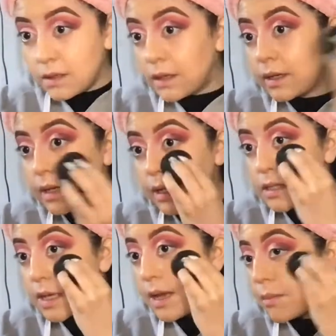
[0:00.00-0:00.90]
and getting
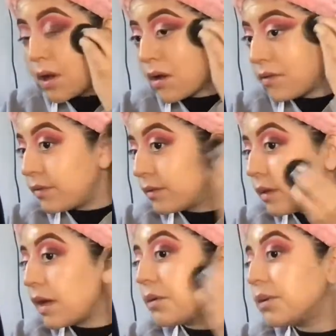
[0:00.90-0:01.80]
time off.
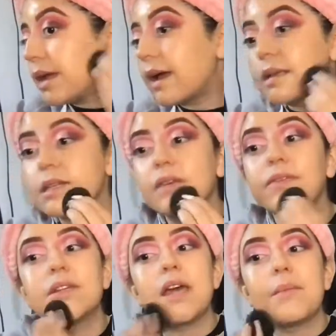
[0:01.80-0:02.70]
I don't like asking
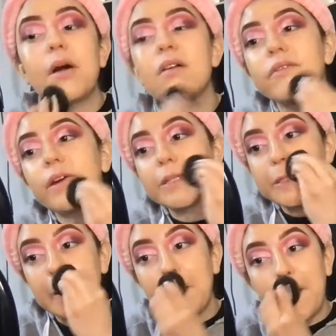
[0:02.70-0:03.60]
for time off,
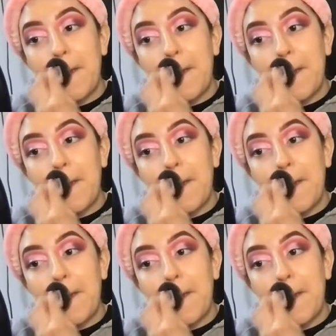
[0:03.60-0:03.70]
honestly.